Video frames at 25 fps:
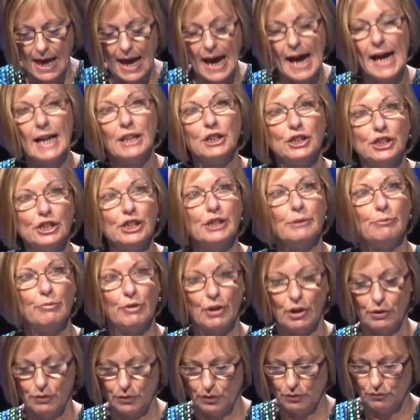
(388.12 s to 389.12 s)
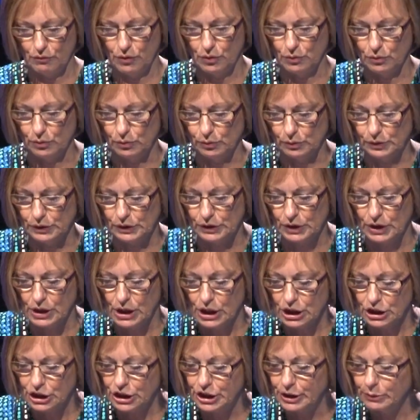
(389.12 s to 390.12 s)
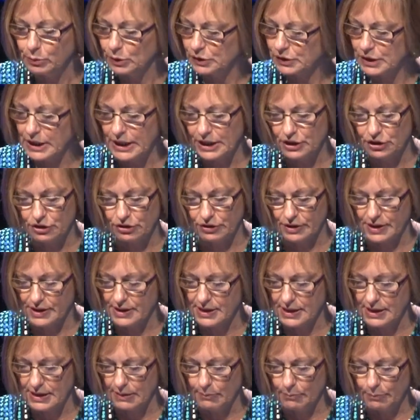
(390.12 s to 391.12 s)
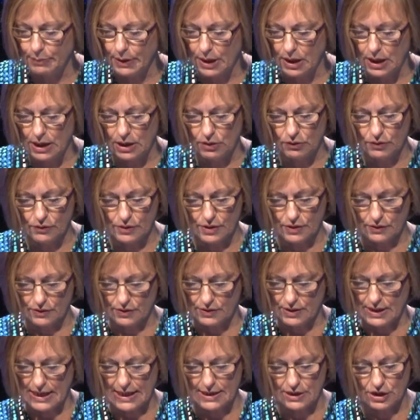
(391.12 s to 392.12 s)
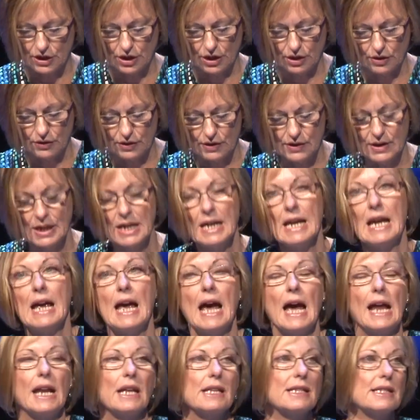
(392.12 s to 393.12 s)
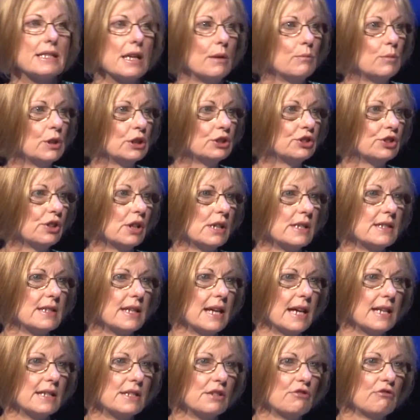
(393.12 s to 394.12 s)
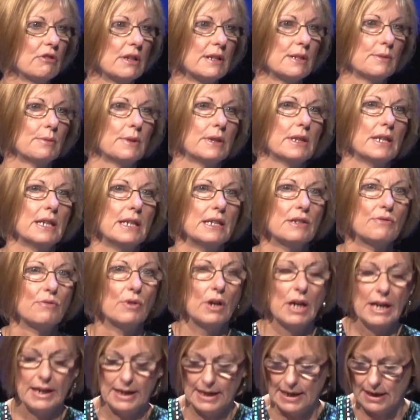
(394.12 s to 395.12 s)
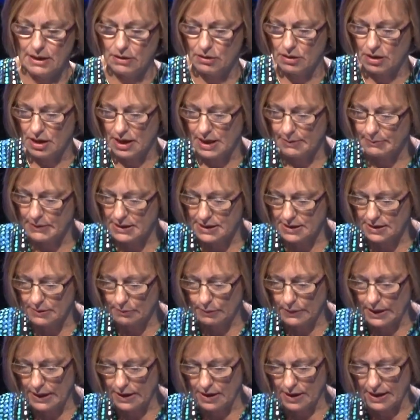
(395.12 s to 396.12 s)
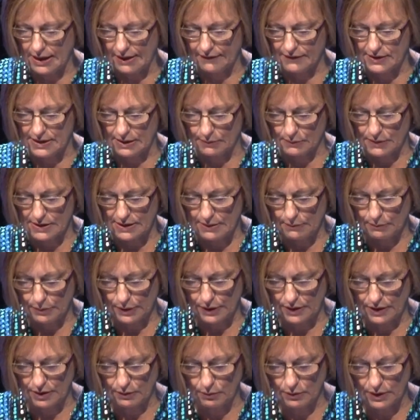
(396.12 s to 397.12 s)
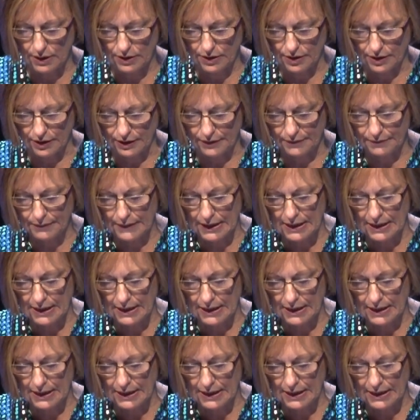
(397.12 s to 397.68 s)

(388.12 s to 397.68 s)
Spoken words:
And she broke the rules. She wasn't interested in bylaws or statutes. And as someone trying to get to grips with these right now, I must admit I have some sympathy with her.